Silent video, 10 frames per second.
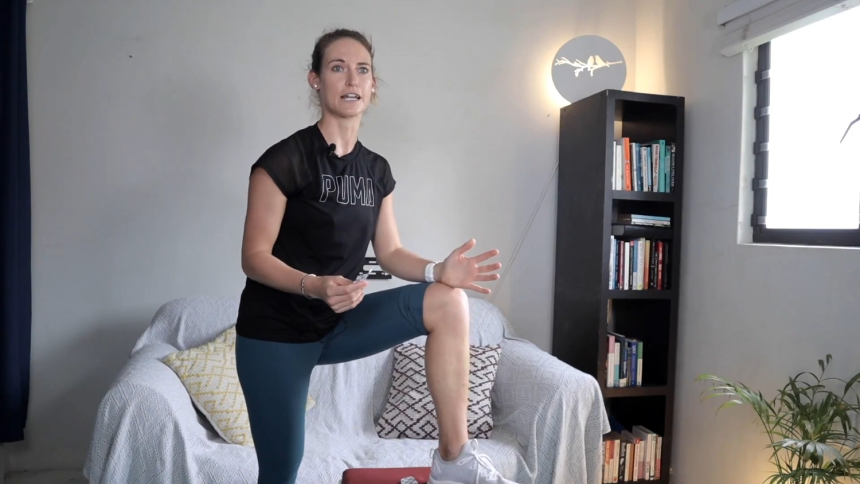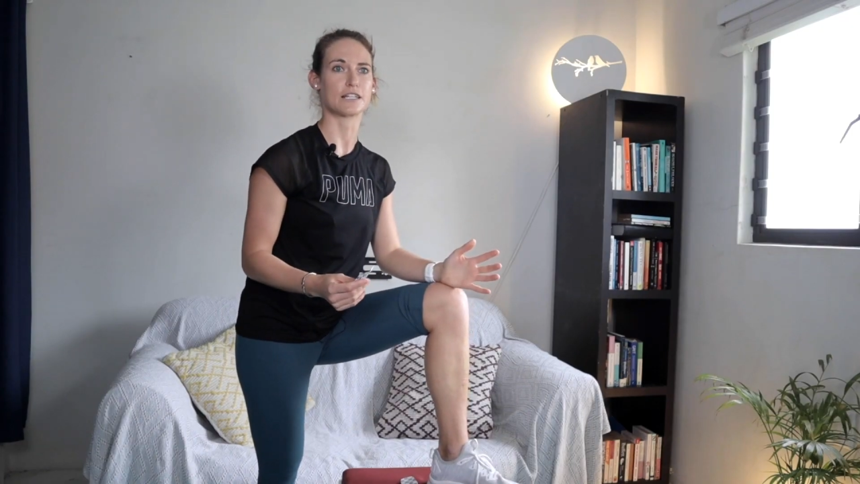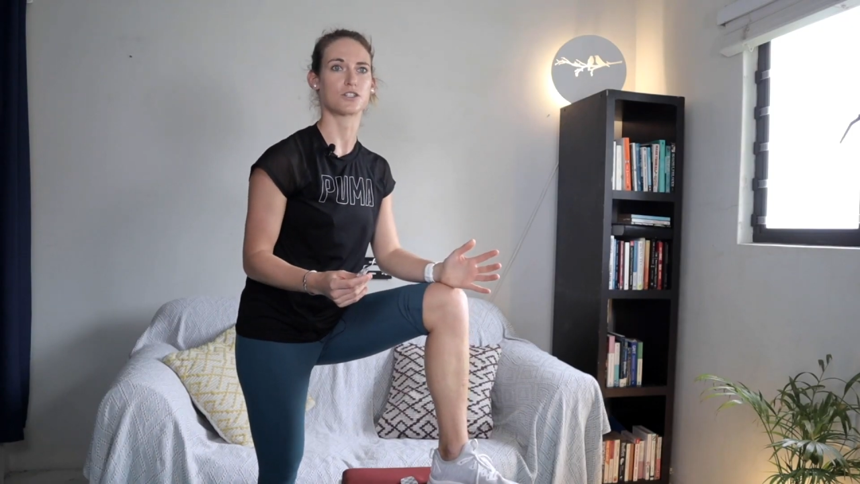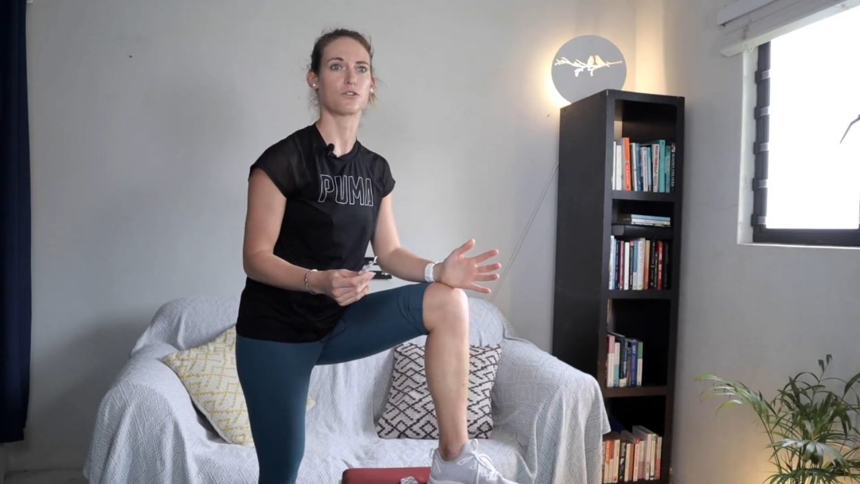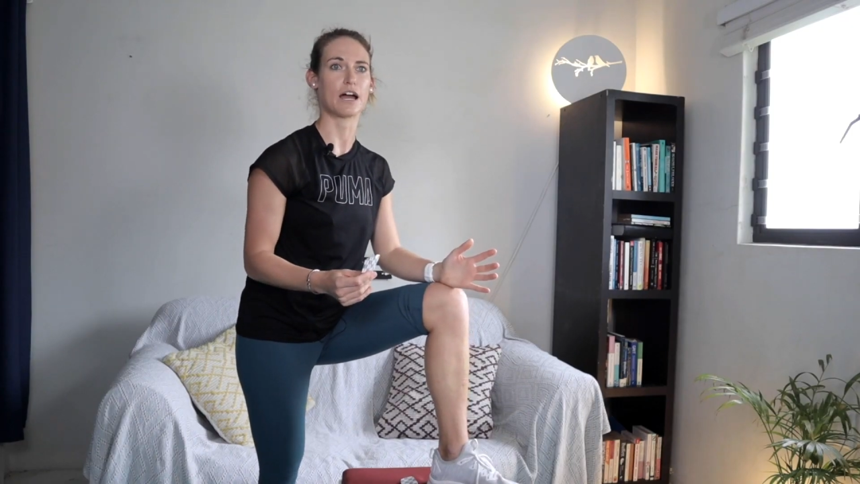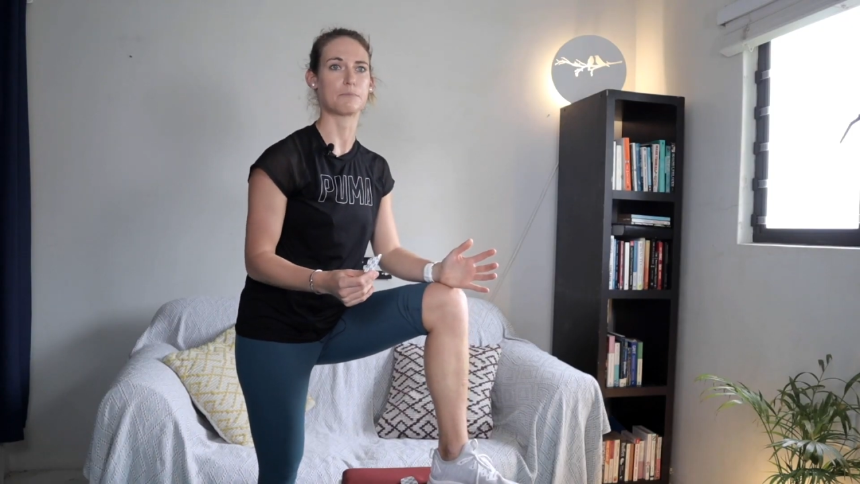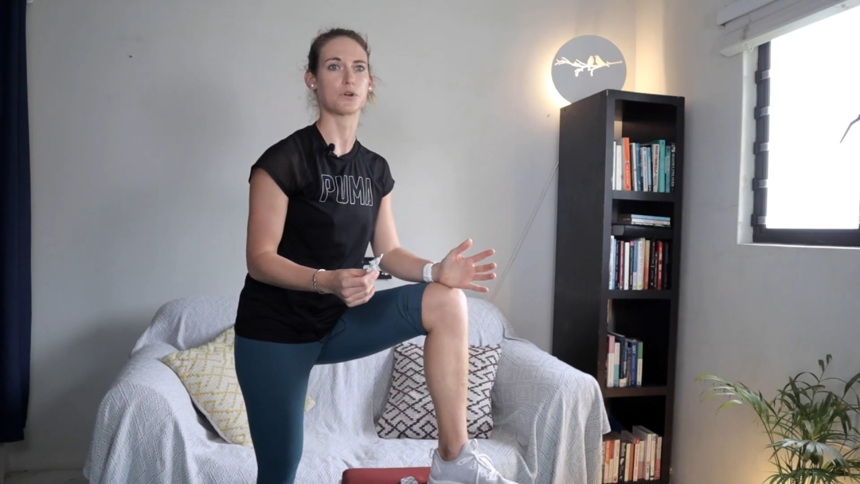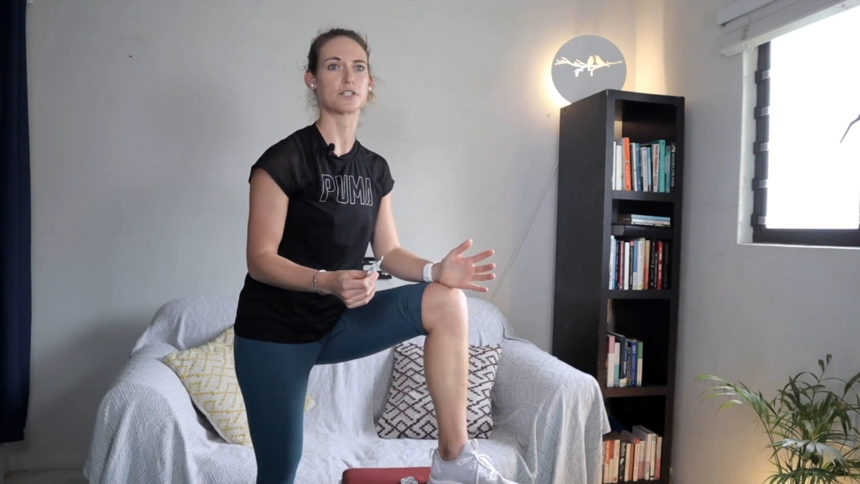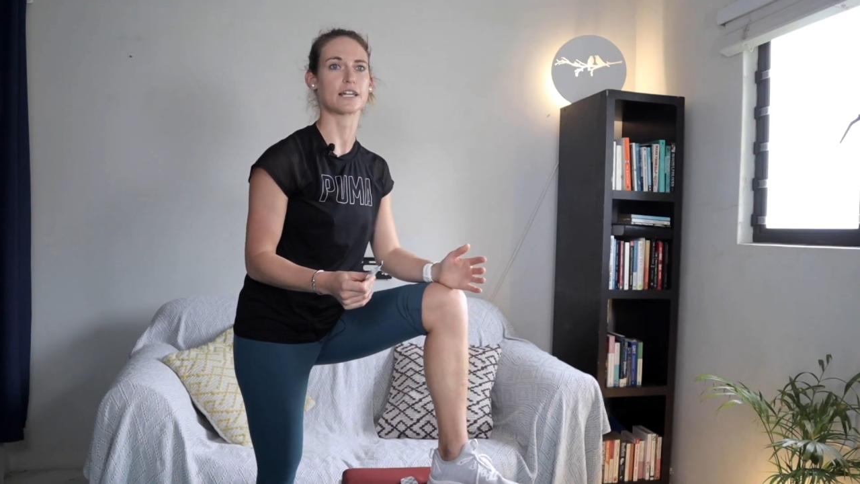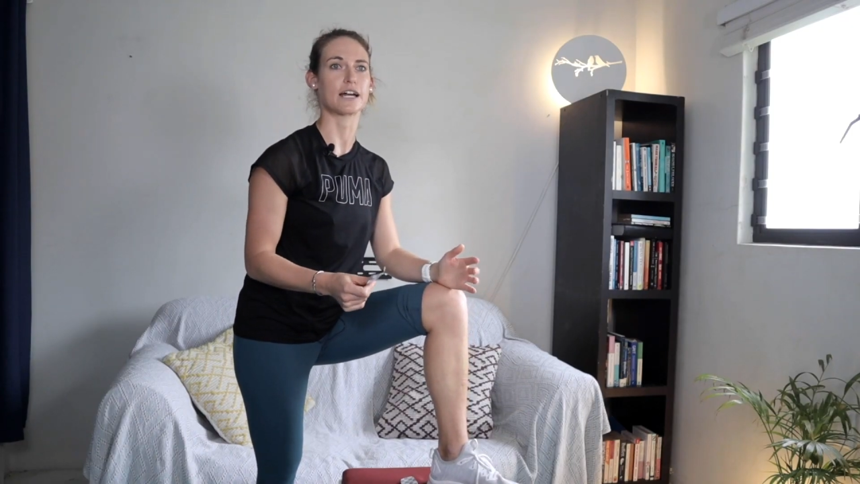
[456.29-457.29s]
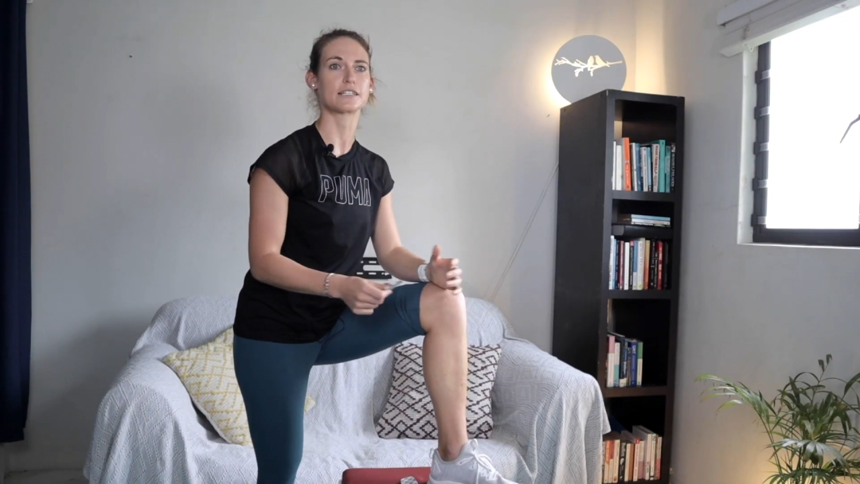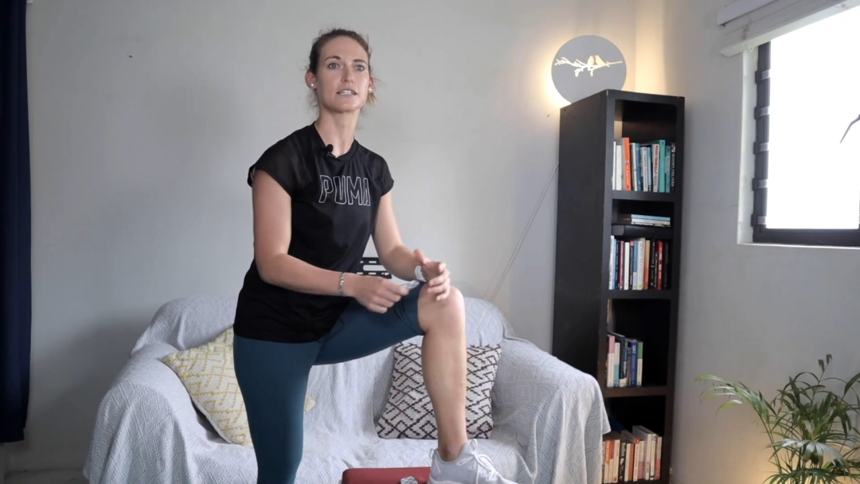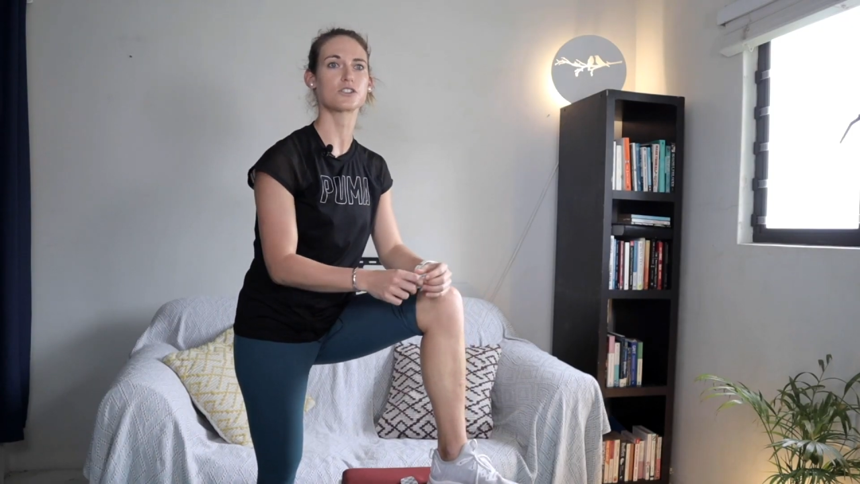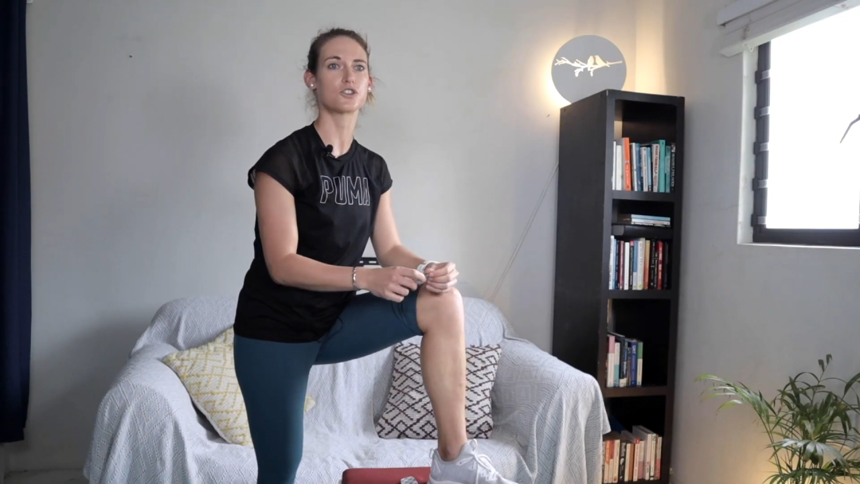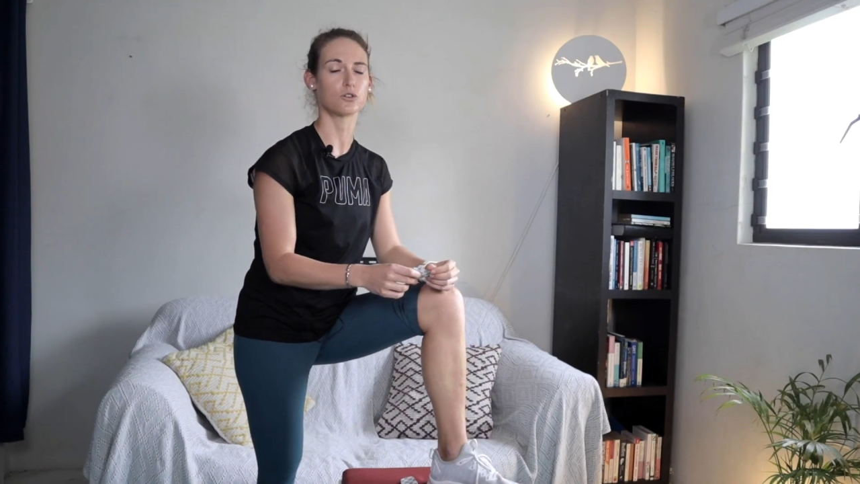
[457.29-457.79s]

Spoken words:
Anserine bursitis,